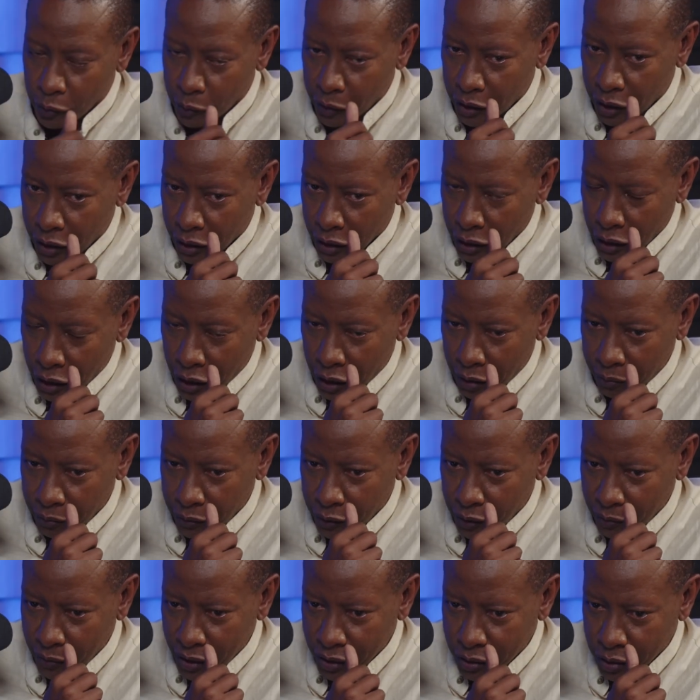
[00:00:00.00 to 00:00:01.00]
of the week.
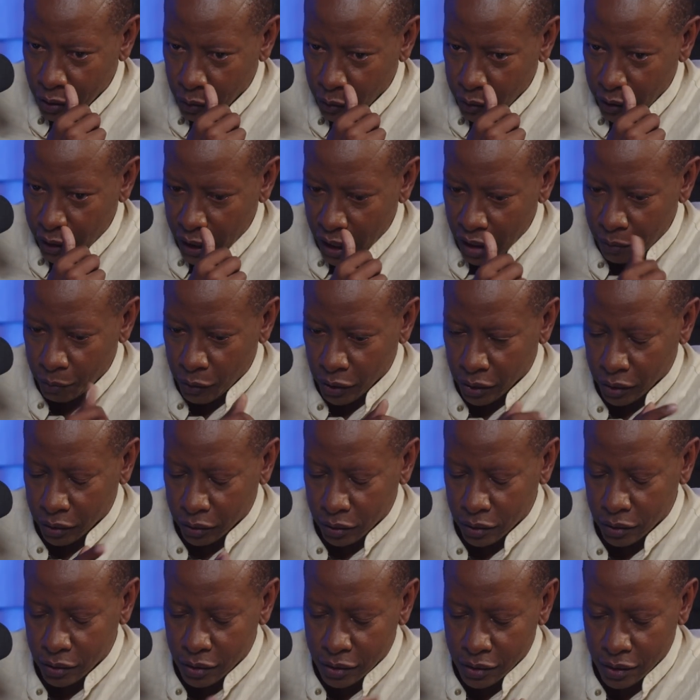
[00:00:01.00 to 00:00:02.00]
You mentioned the word
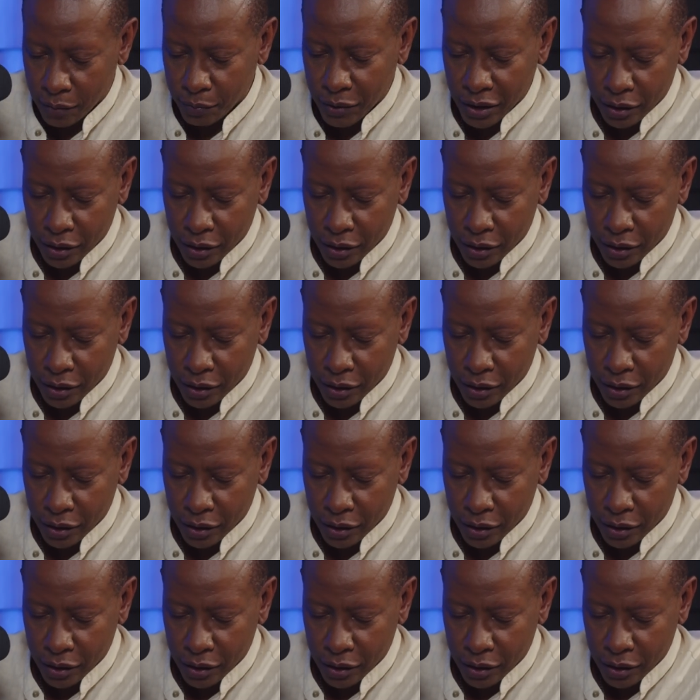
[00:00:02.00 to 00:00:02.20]
handbook, and there's